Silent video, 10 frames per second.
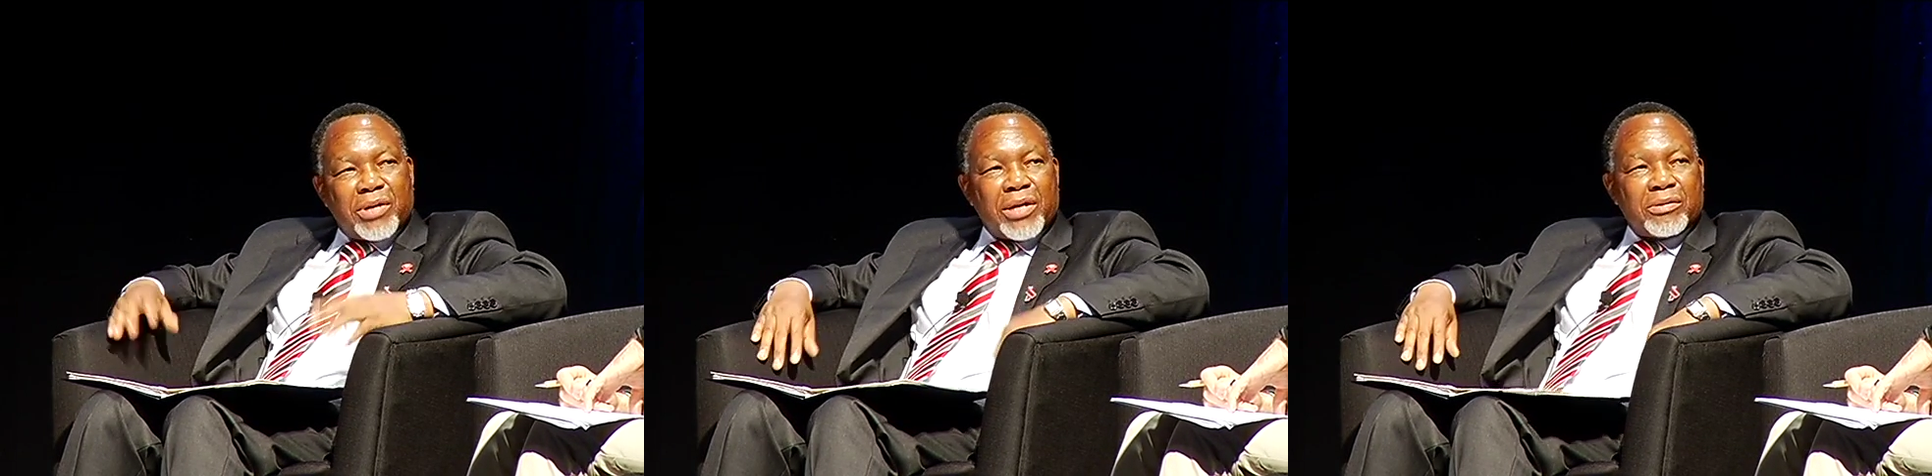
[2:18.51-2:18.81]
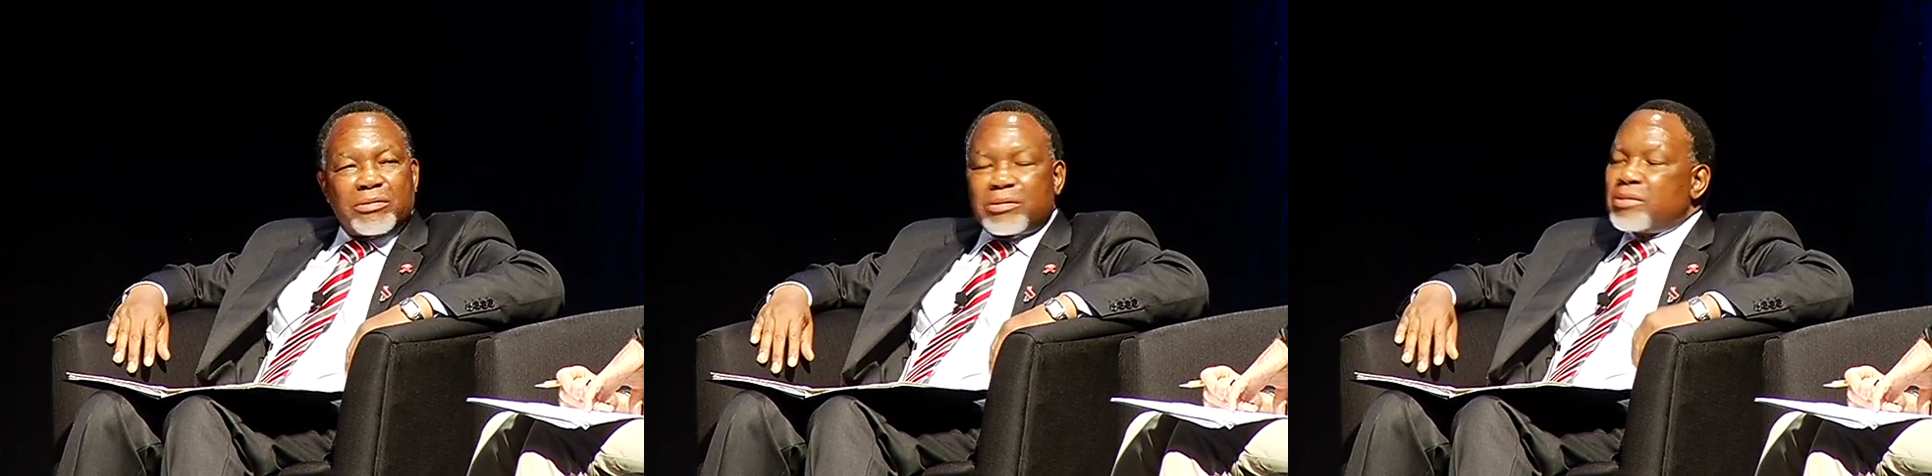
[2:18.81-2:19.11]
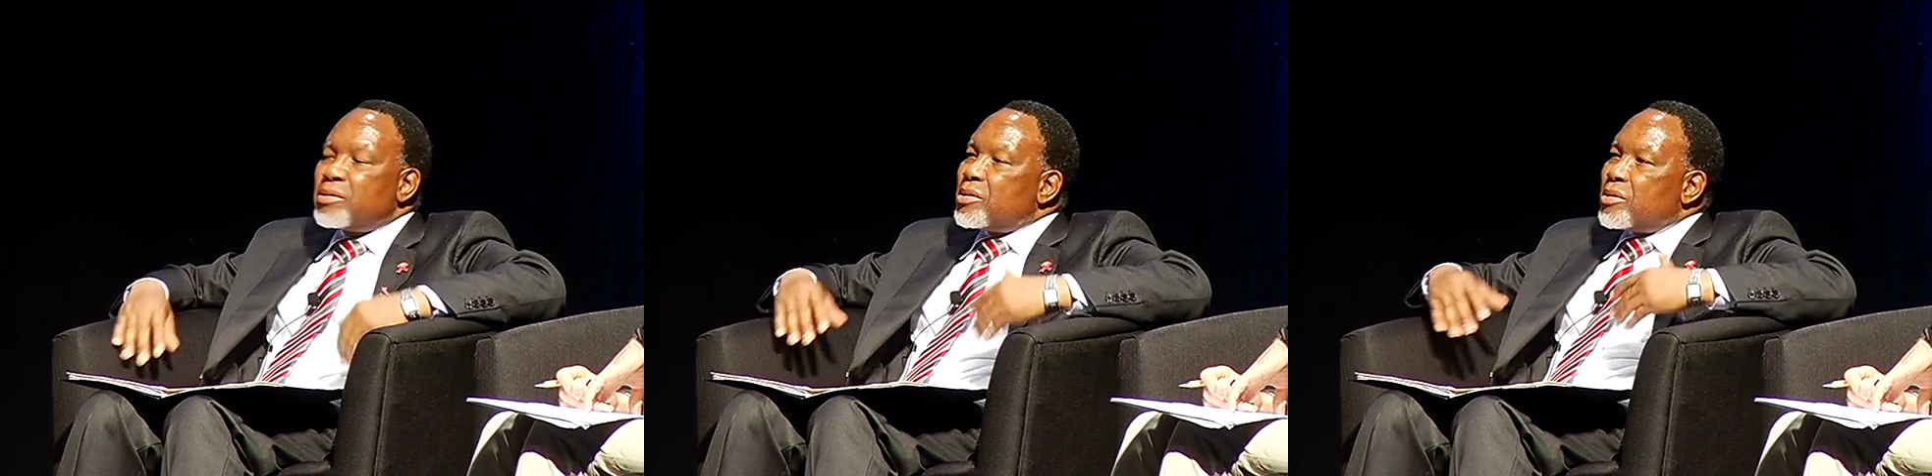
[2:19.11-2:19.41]

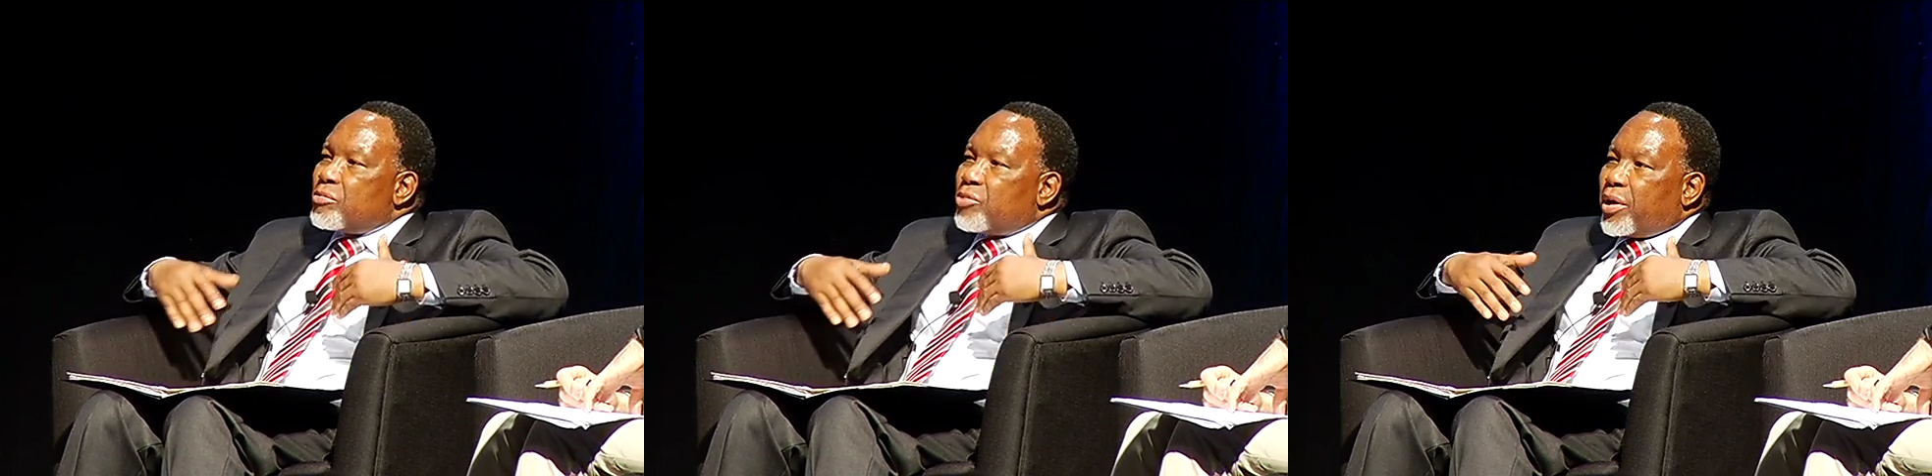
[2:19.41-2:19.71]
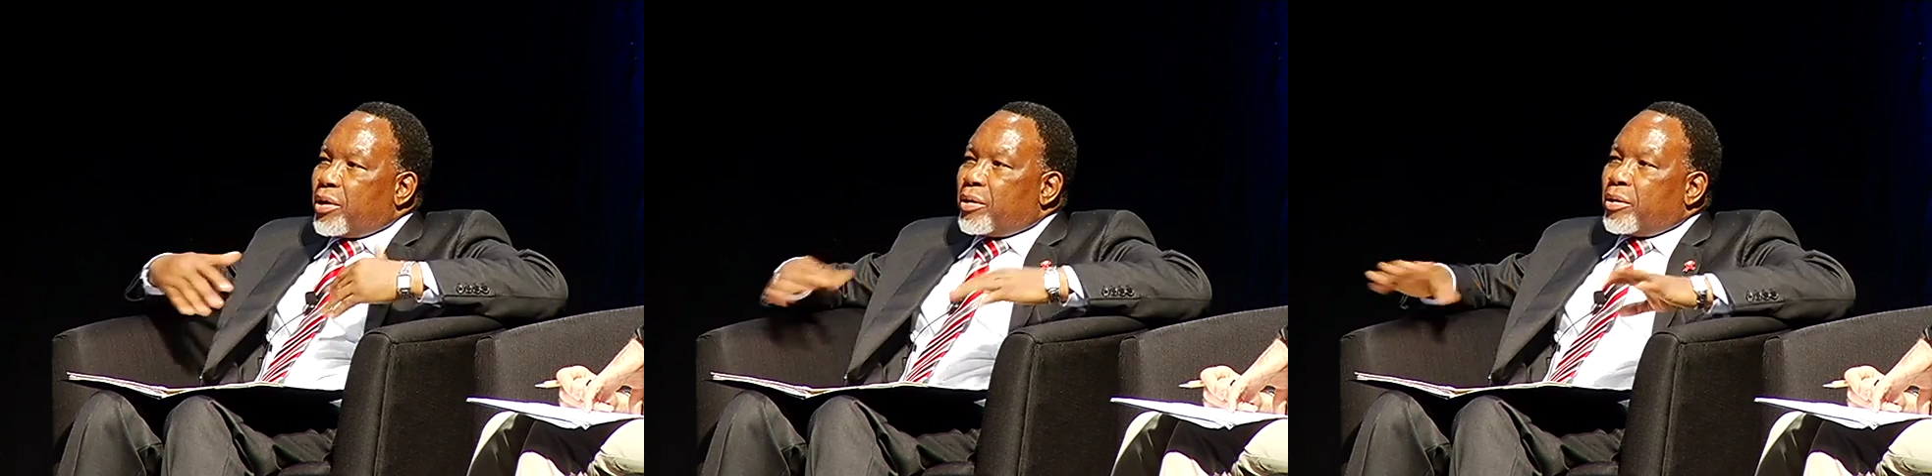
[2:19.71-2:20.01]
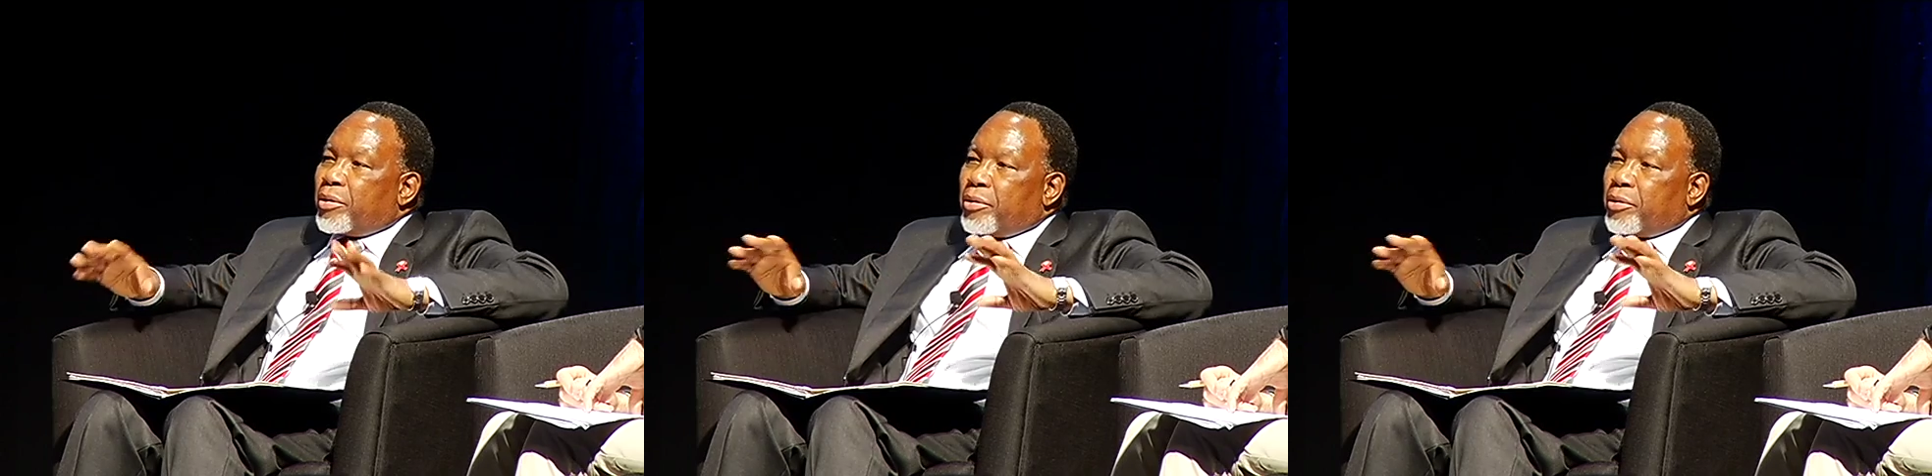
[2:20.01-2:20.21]
and